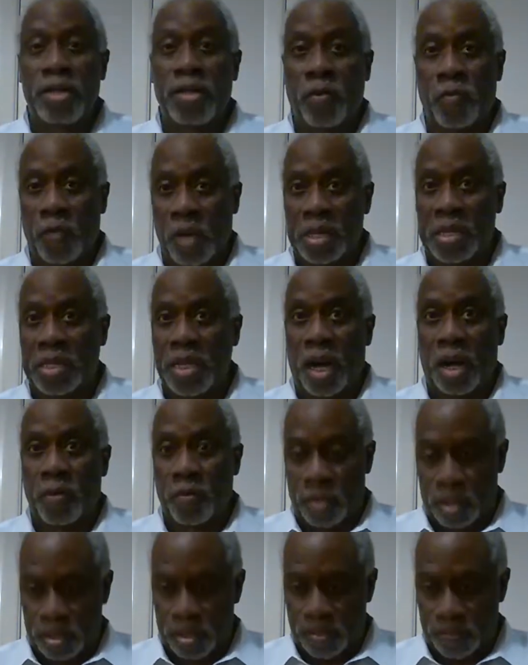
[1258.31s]
the rich
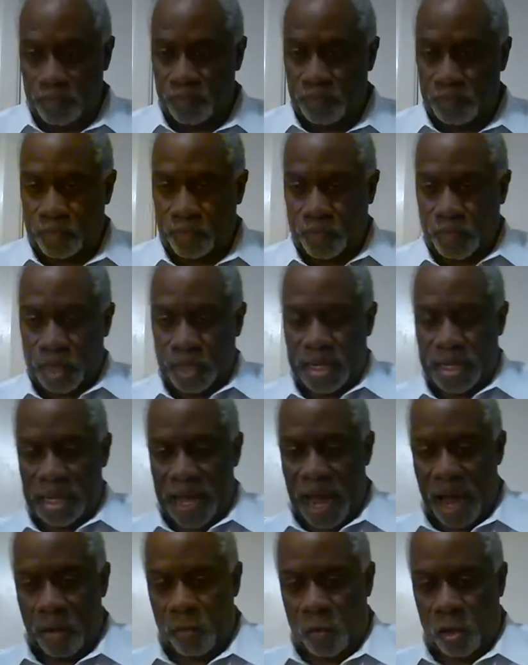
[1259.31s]
young,
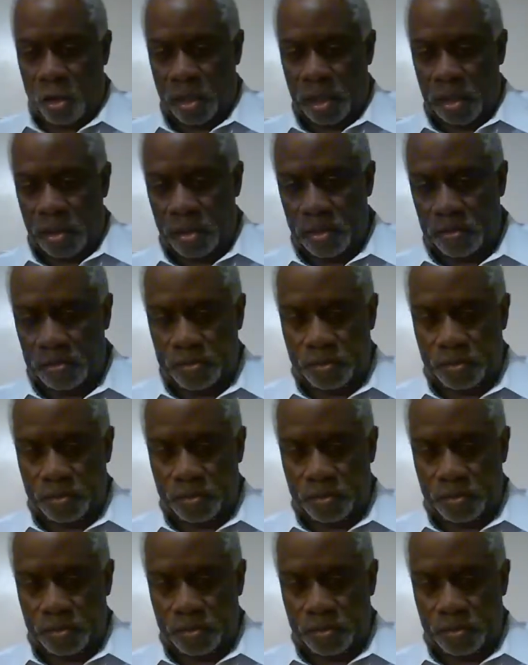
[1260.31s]
I wanted,